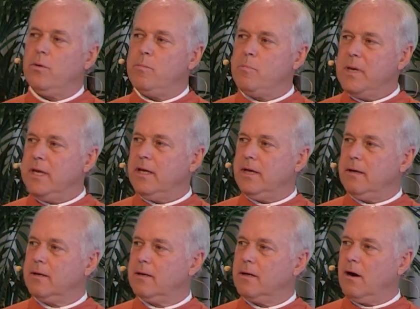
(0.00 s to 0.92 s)
with
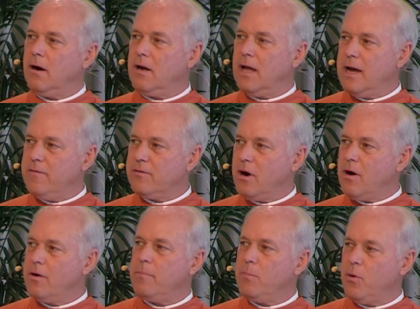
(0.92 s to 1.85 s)
meaning. Our lives
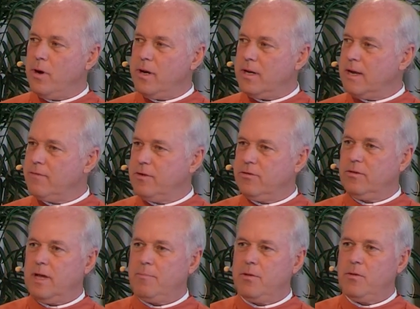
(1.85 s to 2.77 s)
are important every
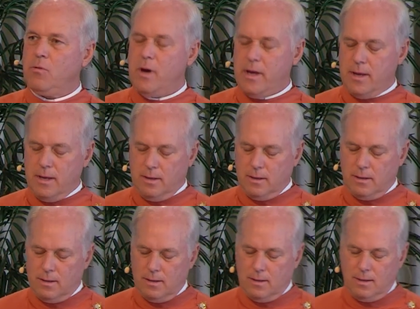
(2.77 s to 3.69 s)
step of the way.
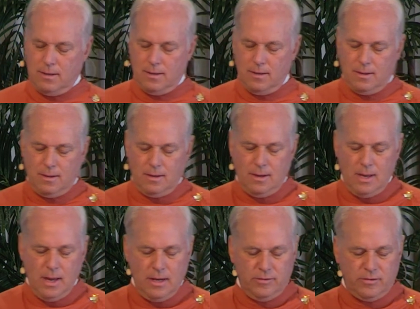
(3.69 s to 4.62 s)

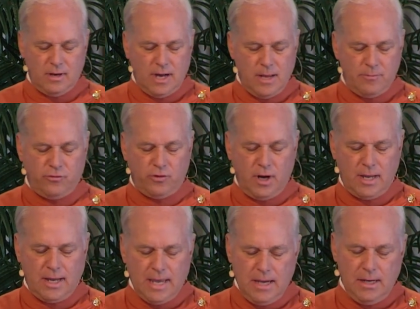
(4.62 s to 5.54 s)
And he said, "I am
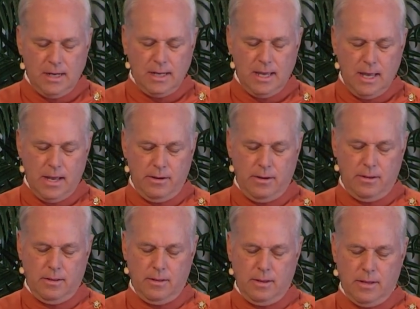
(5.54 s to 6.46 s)
struck again and
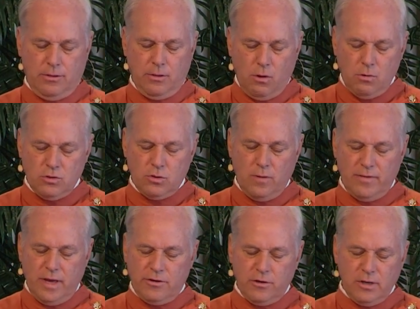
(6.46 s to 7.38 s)
again that those who
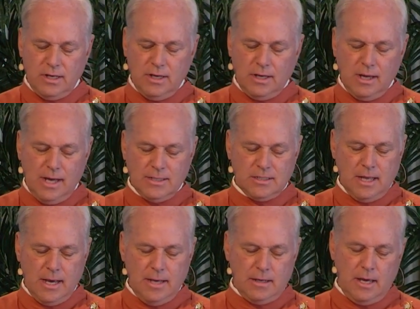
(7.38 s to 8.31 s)
have entered into
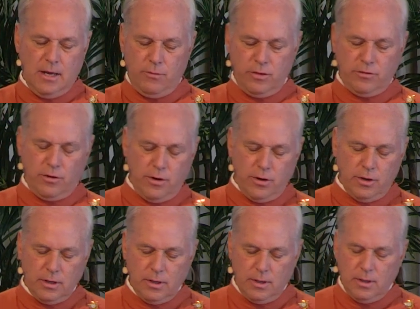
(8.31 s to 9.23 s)
God's light and
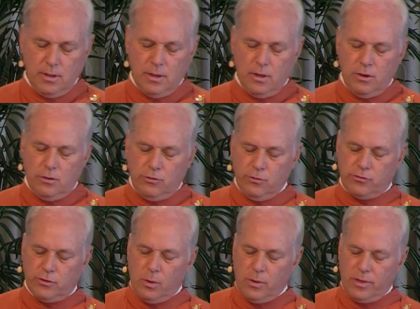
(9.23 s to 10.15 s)
returned
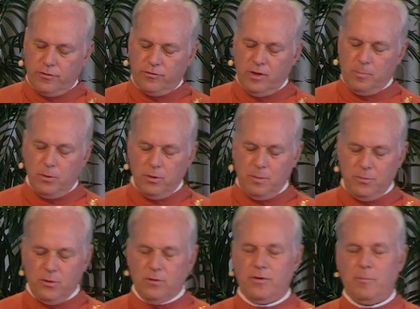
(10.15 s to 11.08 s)
do so with a simple
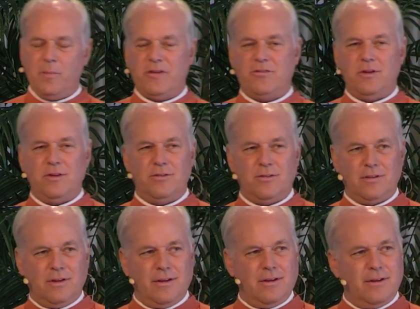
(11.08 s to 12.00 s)
and beautiful
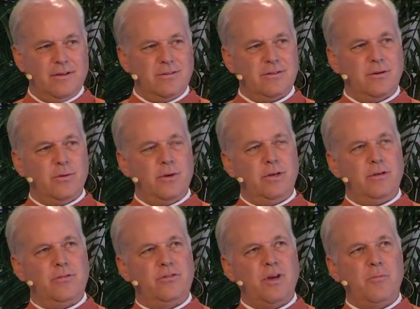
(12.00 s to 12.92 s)
message." So he's